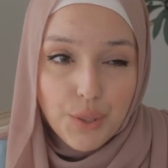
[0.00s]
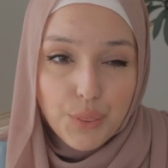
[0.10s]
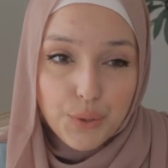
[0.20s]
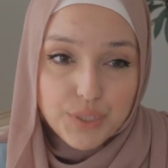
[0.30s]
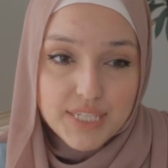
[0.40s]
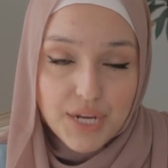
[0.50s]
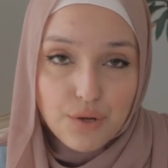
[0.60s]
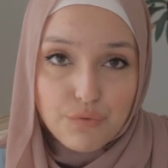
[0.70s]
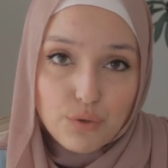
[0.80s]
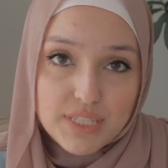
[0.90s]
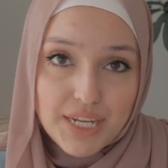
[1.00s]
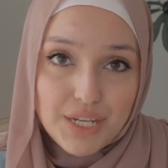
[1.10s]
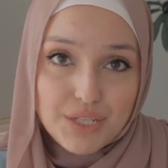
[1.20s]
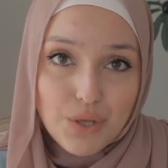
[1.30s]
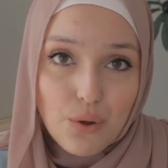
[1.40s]
13 or 14
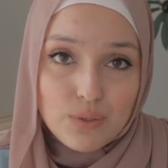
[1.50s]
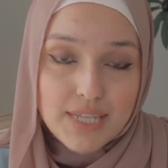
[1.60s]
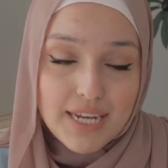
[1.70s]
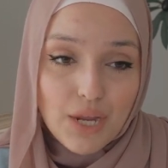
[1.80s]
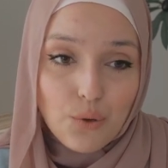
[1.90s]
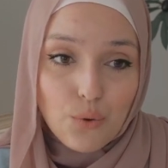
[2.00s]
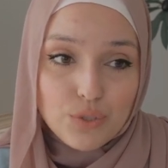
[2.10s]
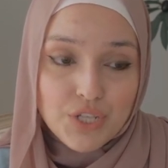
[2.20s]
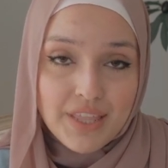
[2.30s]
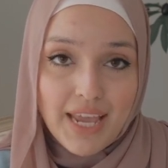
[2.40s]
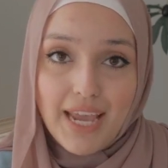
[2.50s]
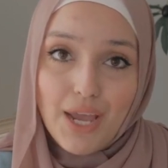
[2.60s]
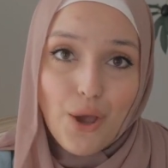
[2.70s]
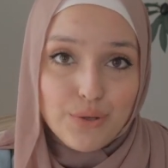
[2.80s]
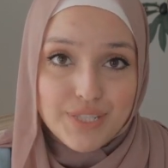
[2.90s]
years old, and I called it the air
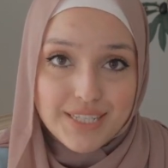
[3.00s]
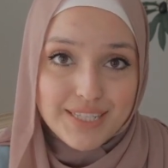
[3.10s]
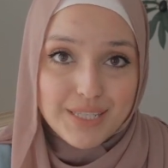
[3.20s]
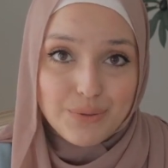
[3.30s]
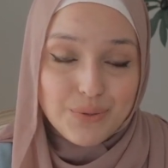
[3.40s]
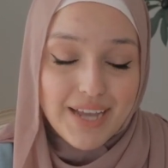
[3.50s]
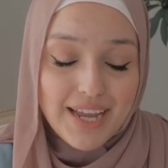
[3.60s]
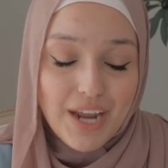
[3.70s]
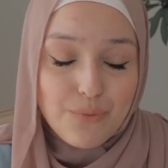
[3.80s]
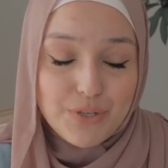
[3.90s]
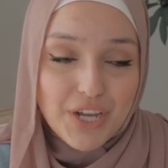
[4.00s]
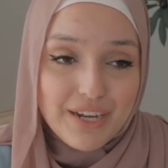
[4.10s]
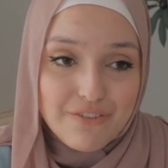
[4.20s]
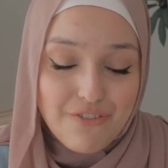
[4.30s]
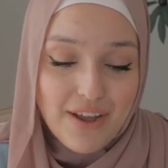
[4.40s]
hostess look, and I wish I
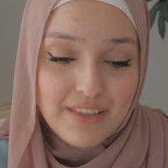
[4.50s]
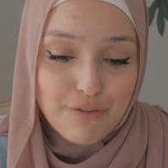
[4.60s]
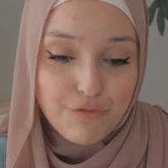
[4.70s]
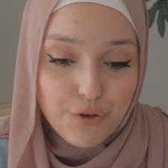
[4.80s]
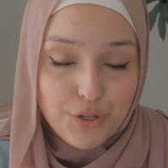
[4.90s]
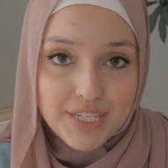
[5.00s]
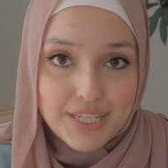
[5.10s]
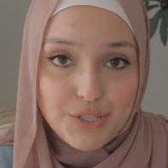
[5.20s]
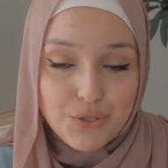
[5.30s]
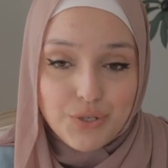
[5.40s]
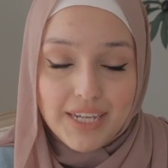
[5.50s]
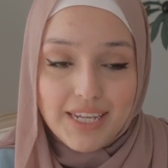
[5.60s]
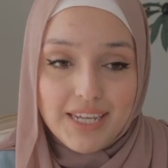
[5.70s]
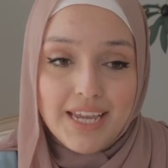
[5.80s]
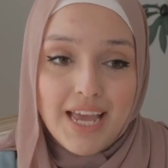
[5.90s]
can find that photo to insert it
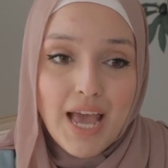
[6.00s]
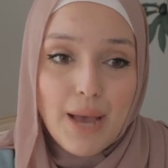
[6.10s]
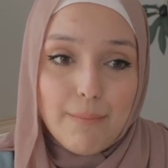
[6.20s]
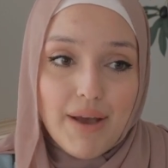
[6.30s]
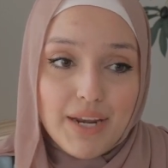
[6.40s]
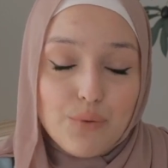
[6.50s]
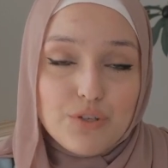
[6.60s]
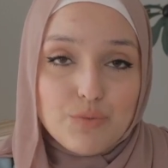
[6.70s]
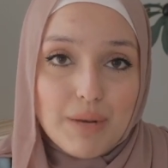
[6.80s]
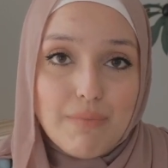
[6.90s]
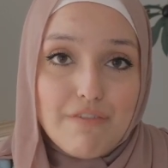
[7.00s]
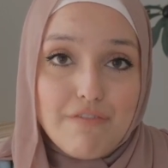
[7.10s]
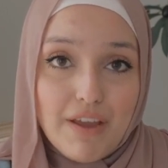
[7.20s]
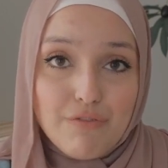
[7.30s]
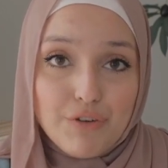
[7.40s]
here, but it was one of my
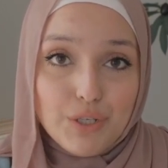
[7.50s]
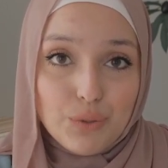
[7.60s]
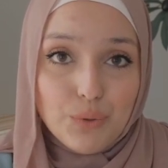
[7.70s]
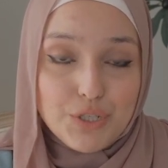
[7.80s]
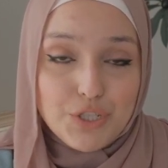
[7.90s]
favorite looks.